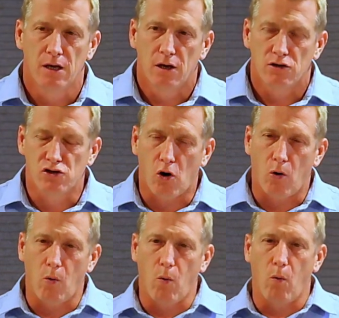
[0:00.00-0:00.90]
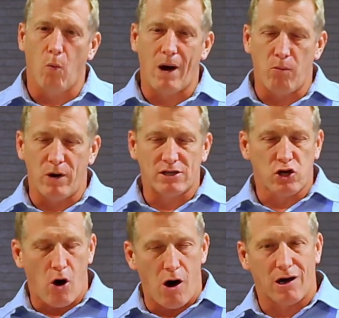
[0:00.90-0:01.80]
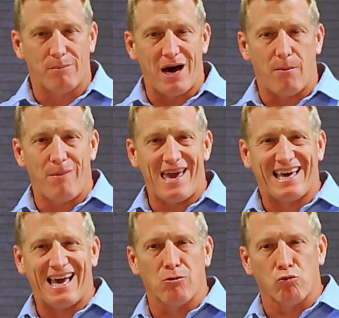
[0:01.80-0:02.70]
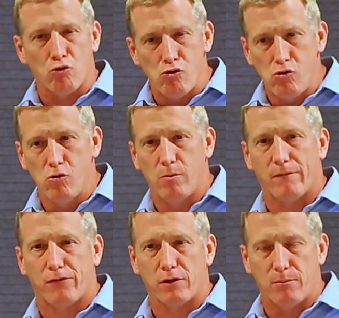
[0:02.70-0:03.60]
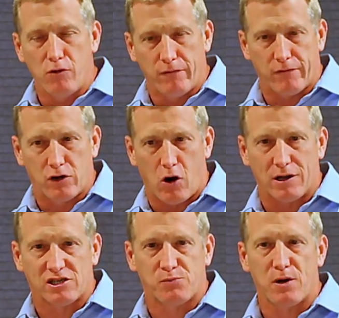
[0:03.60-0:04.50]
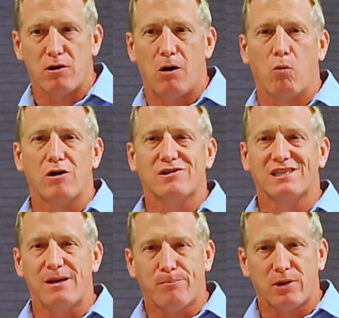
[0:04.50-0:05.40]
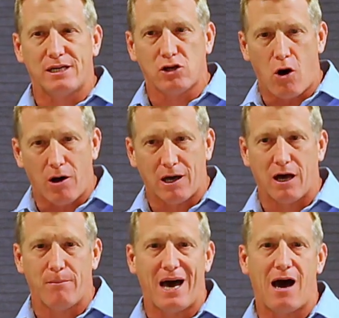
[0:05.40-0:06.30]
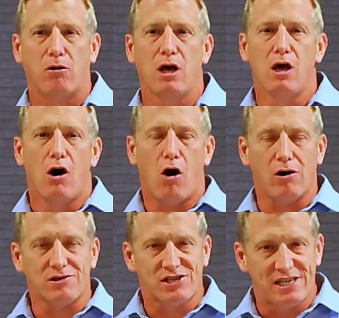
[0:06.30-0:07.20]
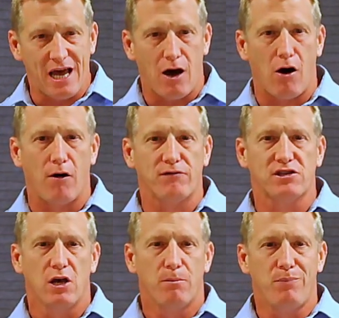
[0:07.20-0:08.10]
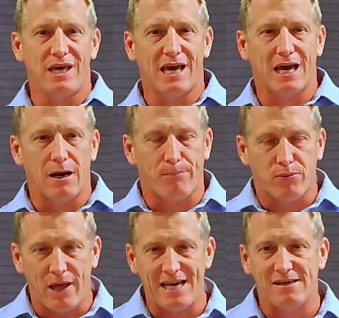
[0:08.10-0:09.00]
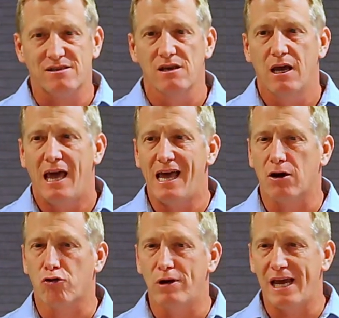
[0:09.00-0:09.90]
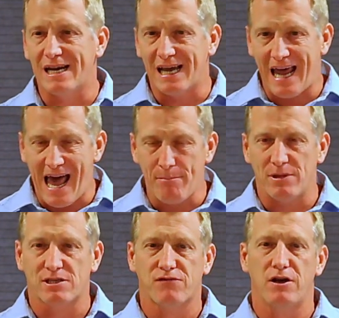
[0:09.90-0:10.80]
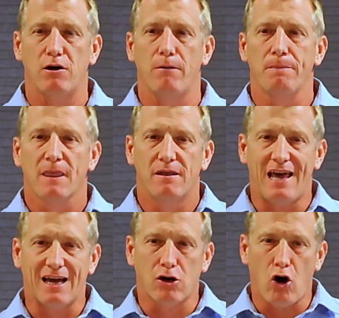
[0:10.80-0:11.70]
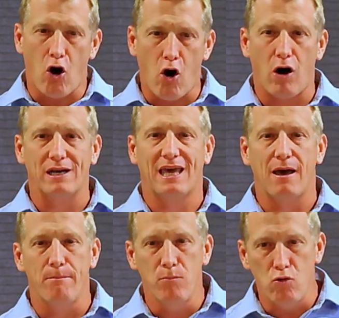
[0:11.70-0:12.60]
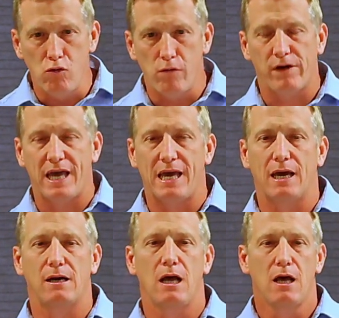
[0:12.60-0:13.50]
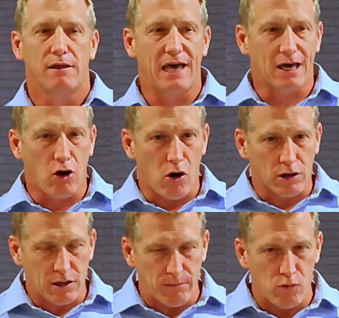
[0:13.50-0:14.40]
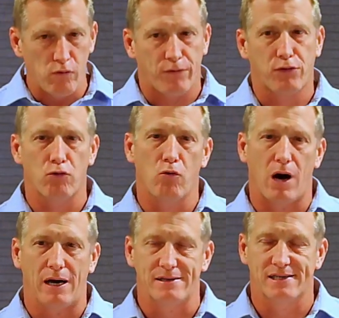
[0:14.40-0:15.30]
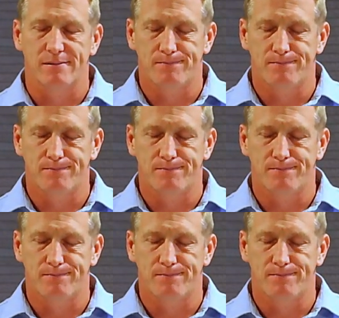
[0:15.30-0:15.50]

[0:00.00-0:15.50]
So when we talk about making room for the move of God's Spirit, we're simply talking about ourselves being in a place and creating an atmosphere that God can move in, that God can move through us.